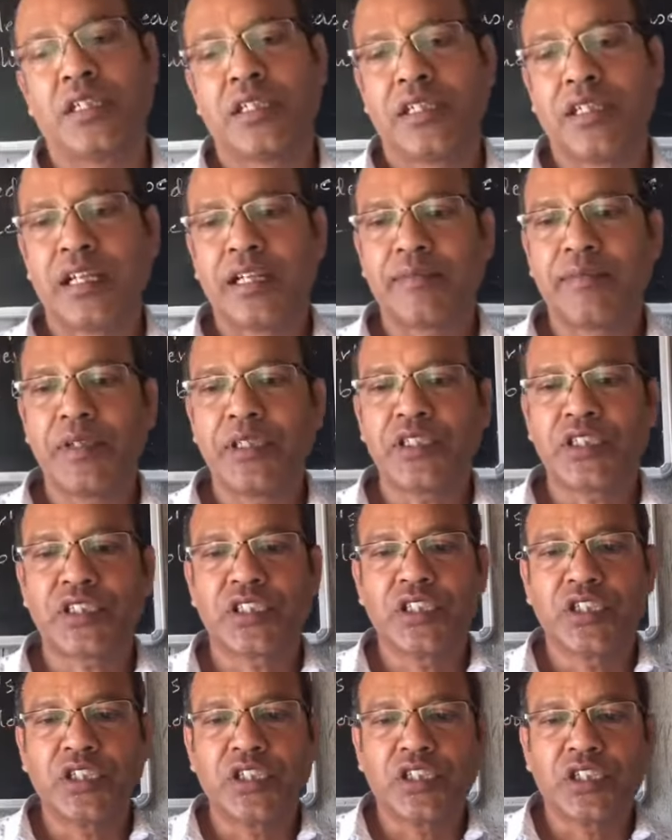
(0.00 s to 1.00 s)
That
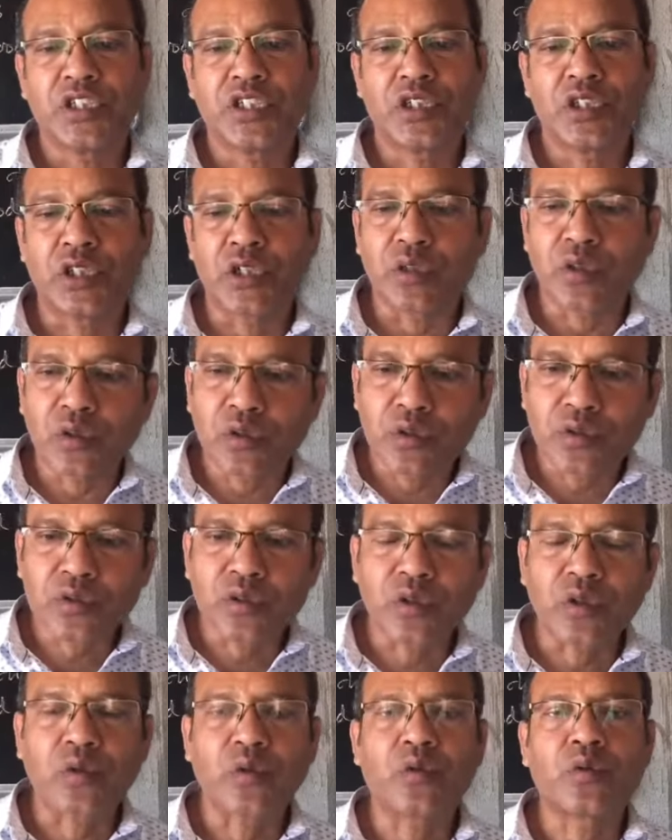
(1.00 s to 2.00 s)
means
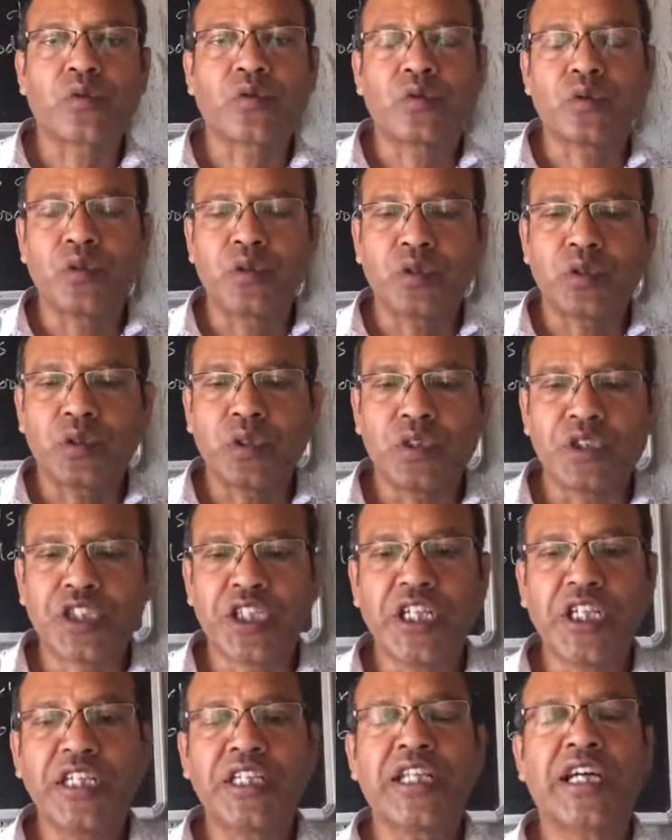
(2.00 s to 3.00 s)
the
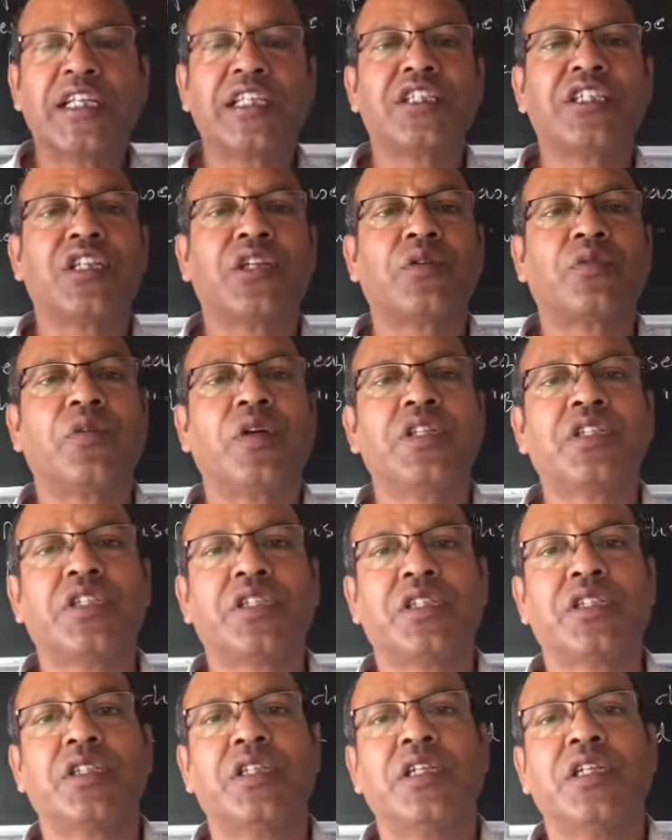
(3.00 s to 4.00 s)
gene that is in
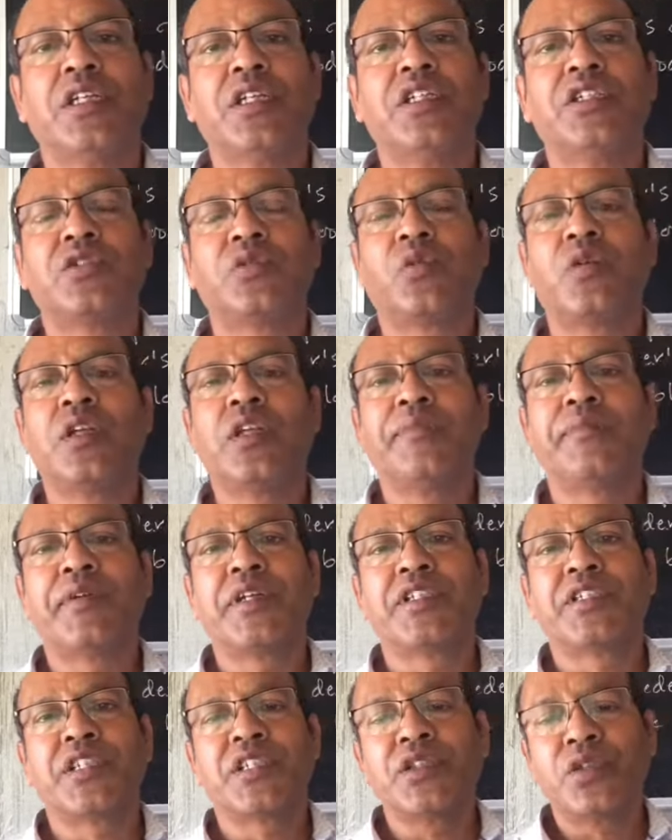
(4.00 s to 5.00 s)
question is only
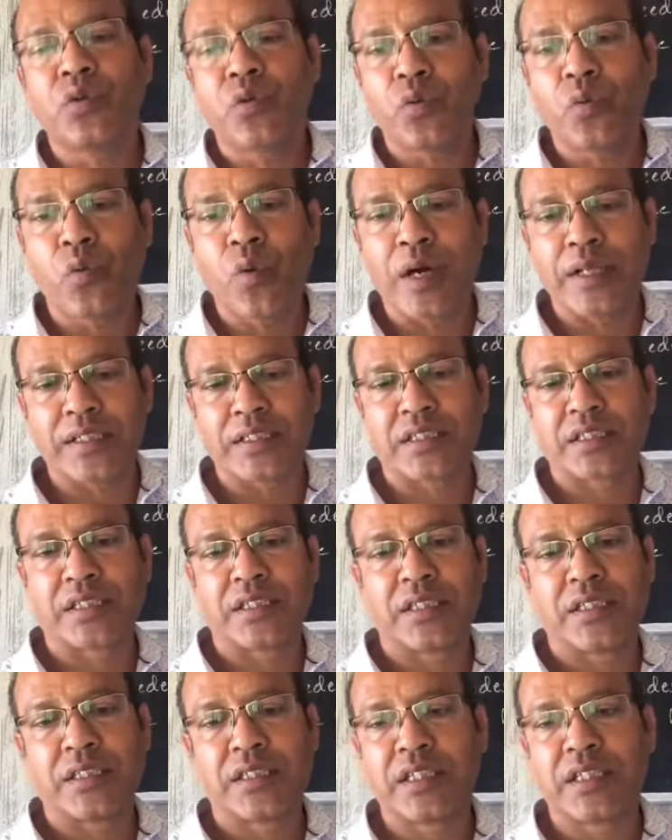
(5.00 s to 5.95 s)
present once.